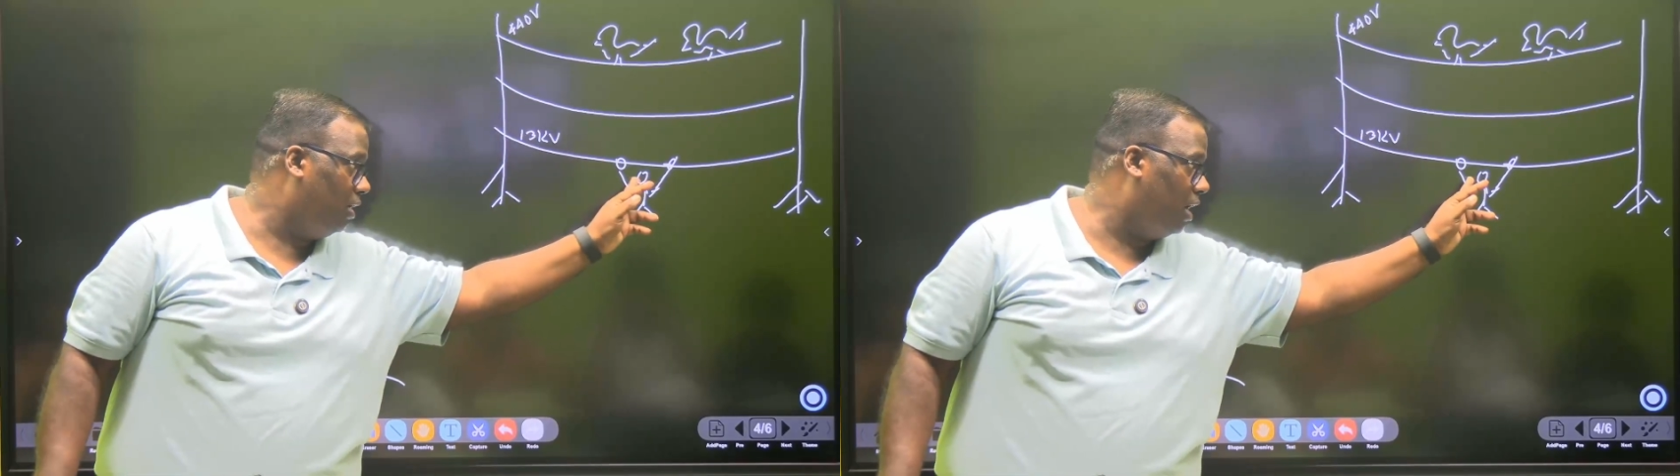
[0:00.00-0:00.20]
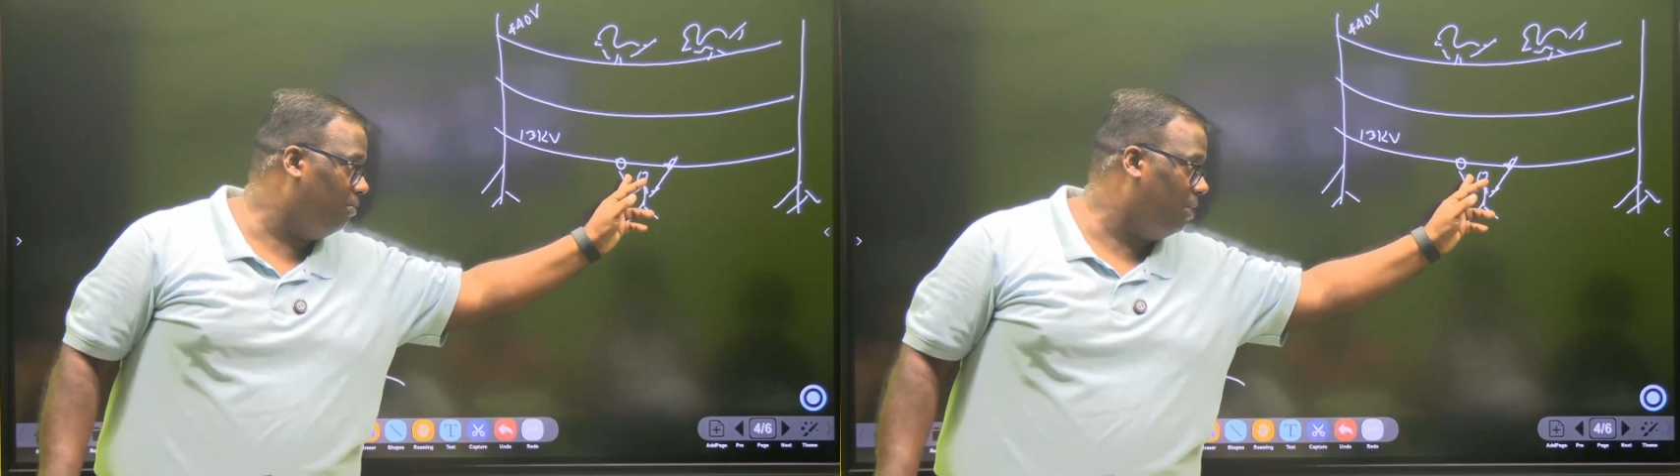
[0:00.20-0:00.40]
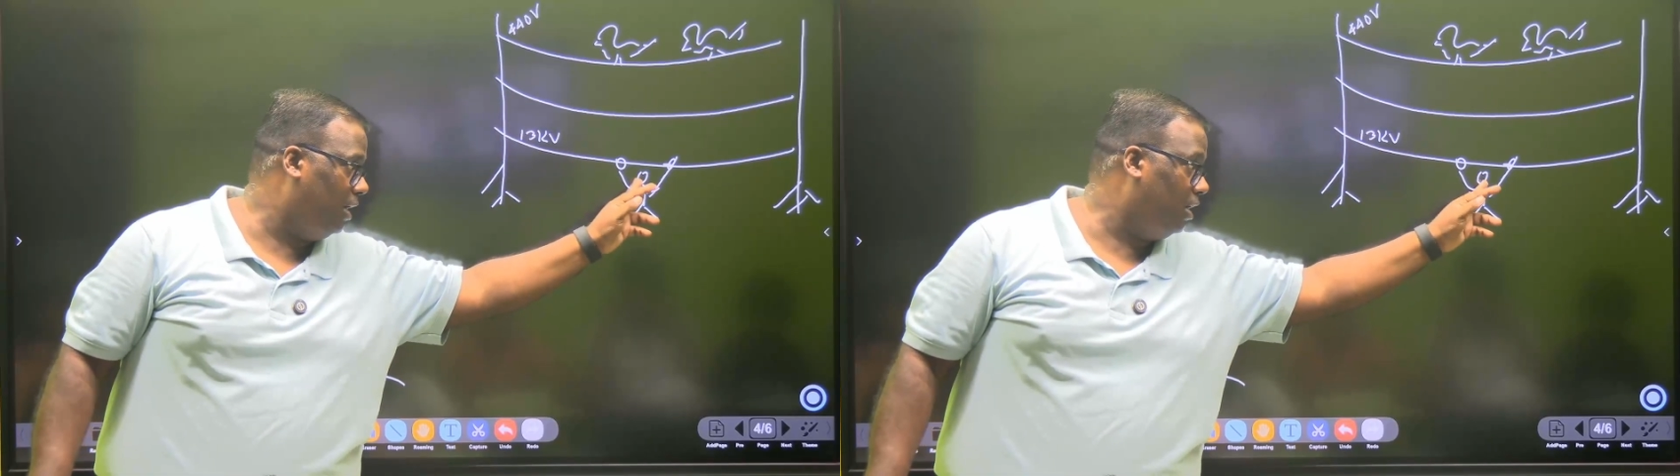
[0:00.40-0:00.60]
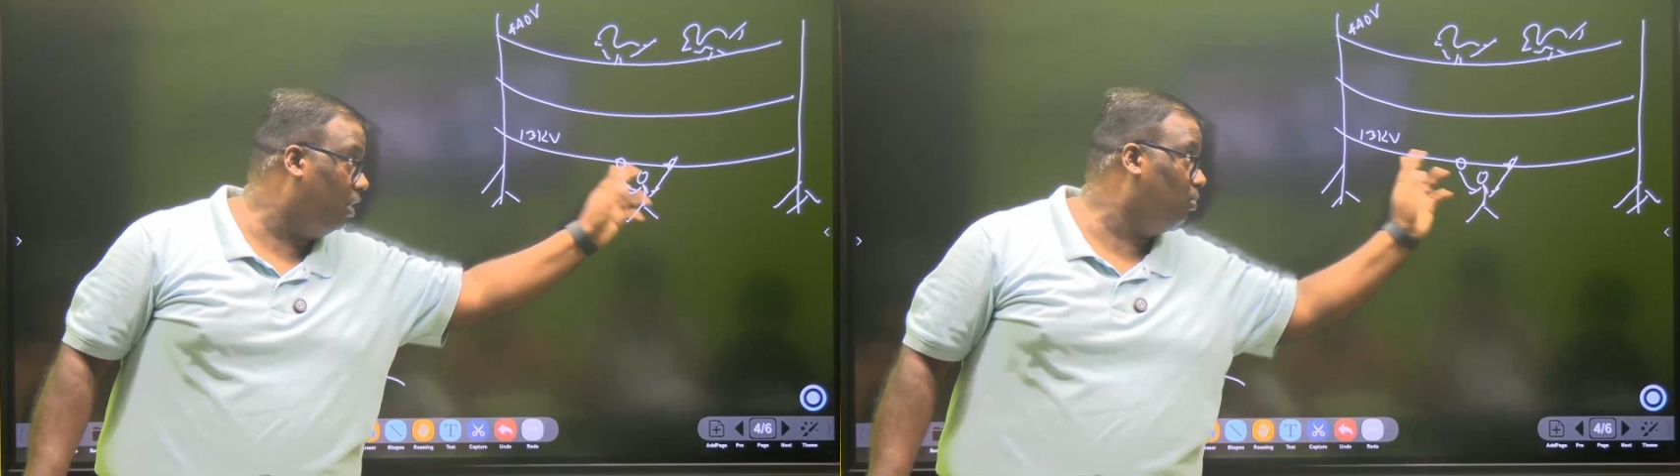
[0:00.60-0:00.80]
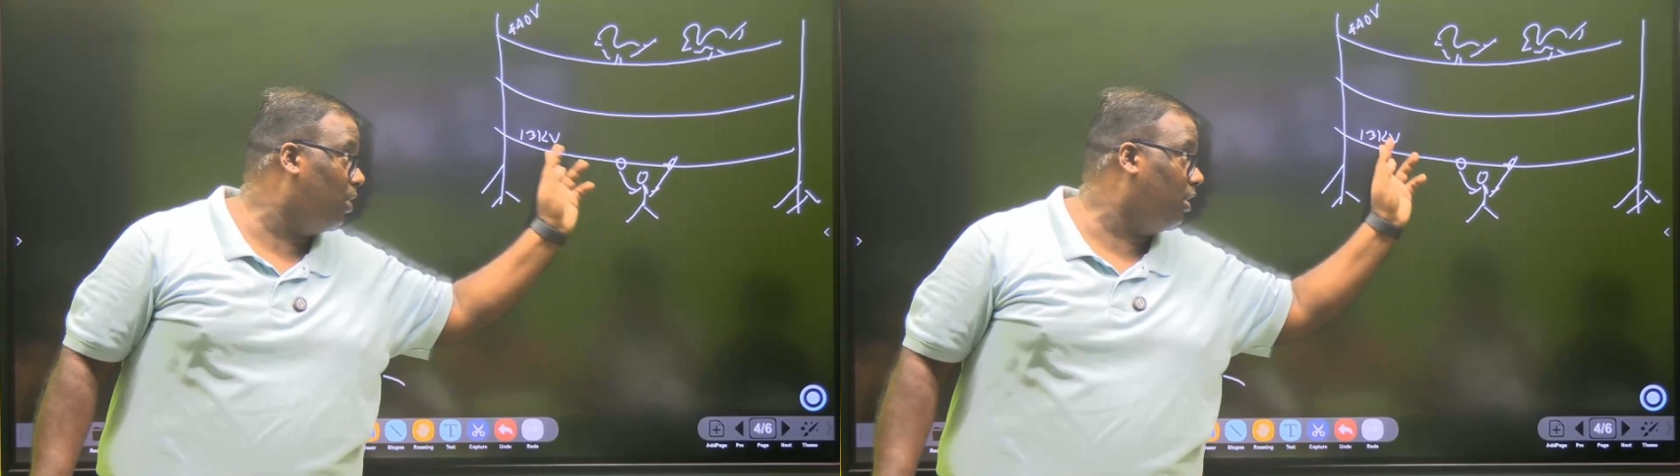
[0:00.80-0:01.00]
I'm hanging
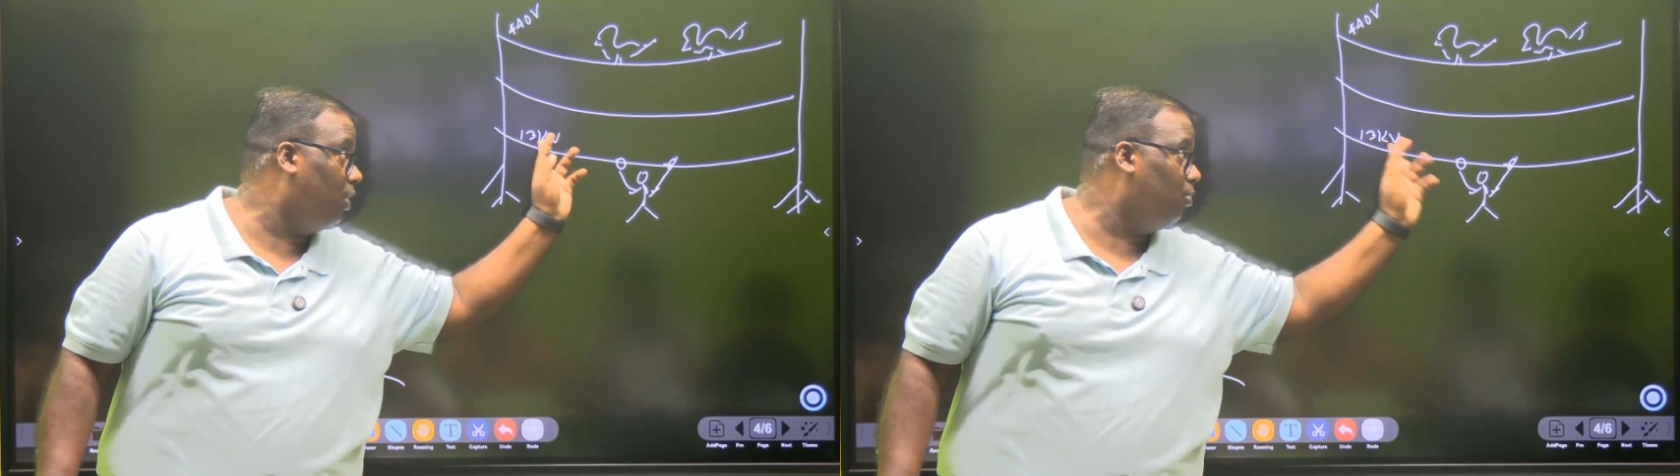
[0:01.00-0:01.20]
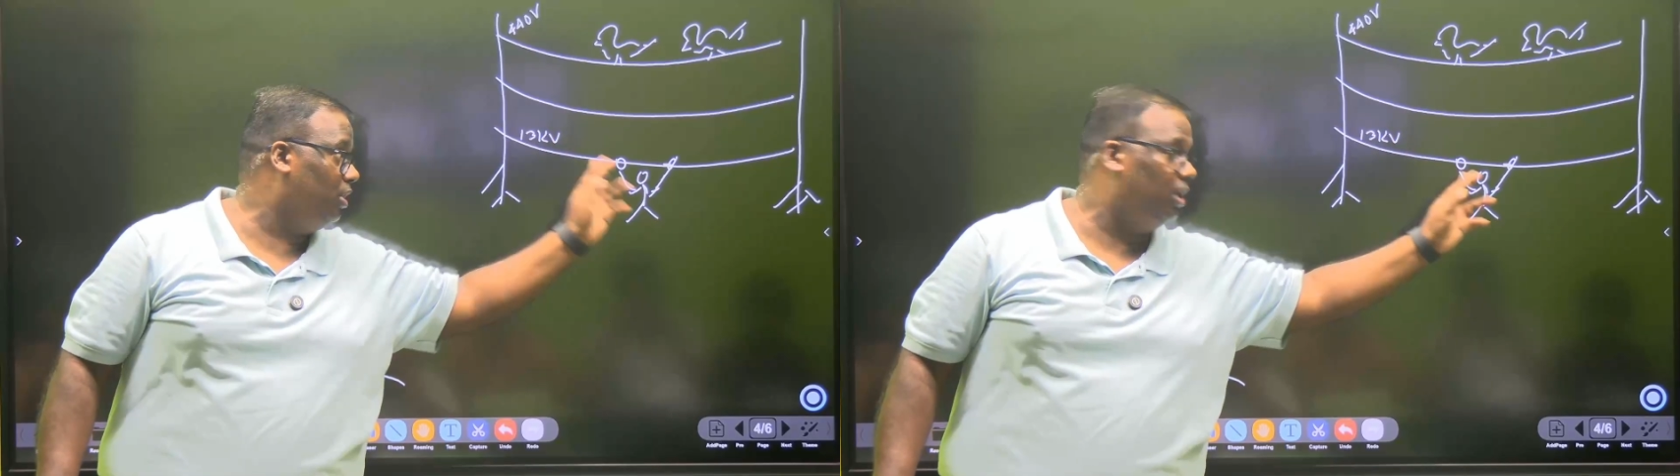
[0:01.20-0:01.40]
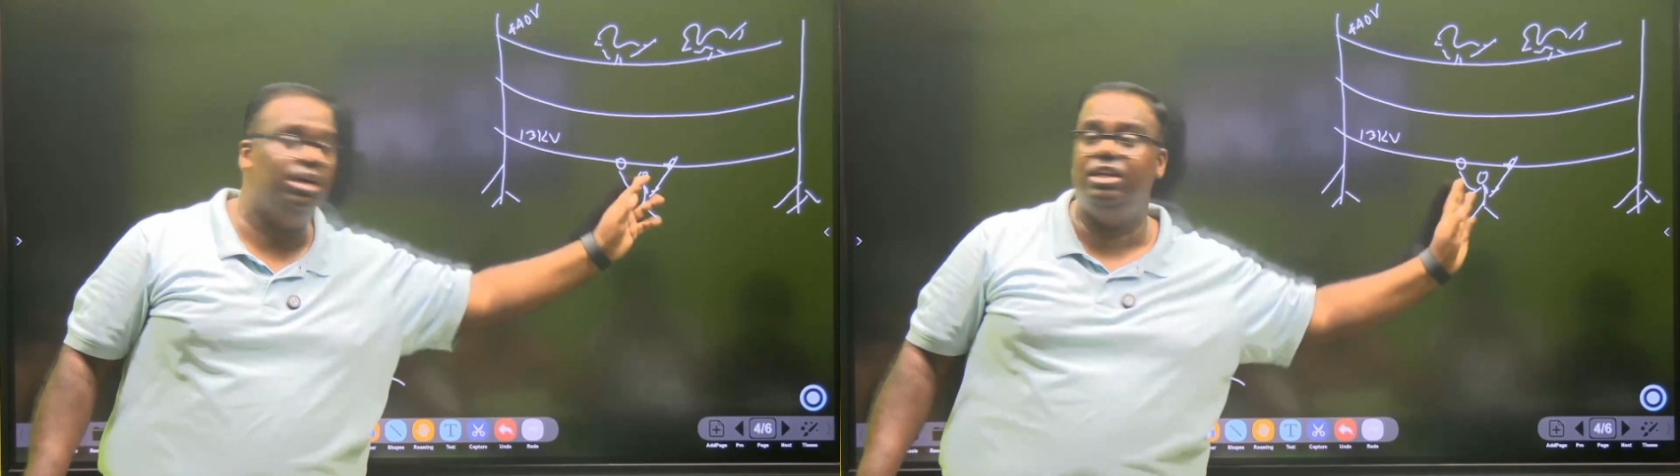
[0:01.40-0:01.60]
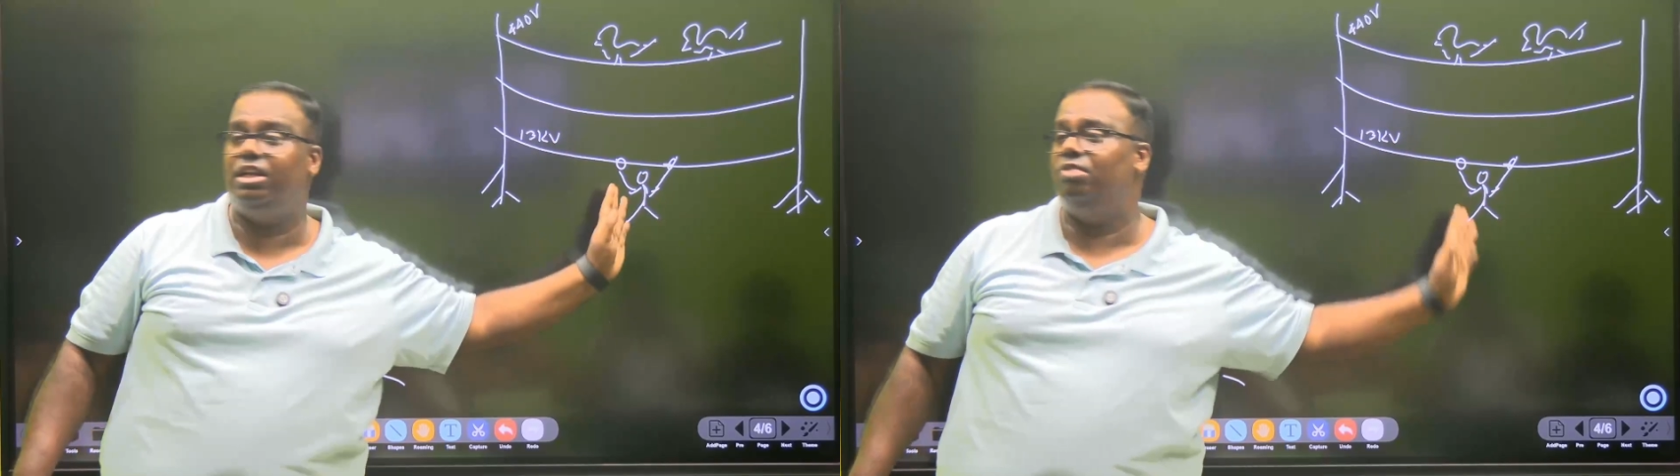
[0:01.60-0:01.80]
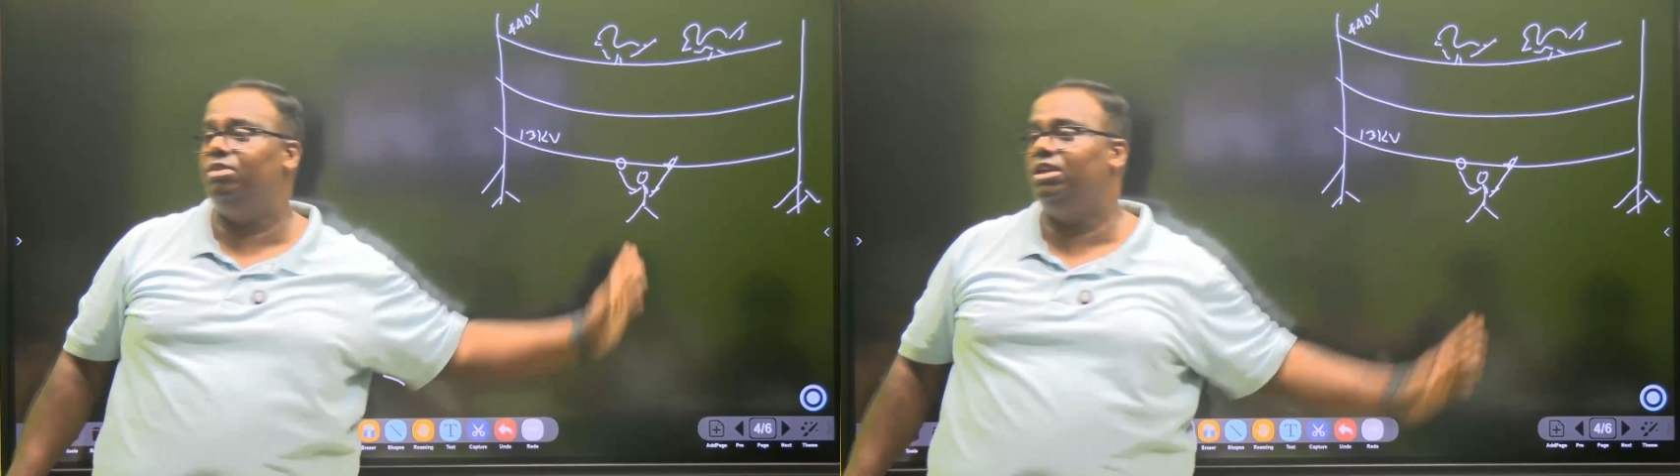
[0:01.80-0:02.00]
Anurag now on 13 kV.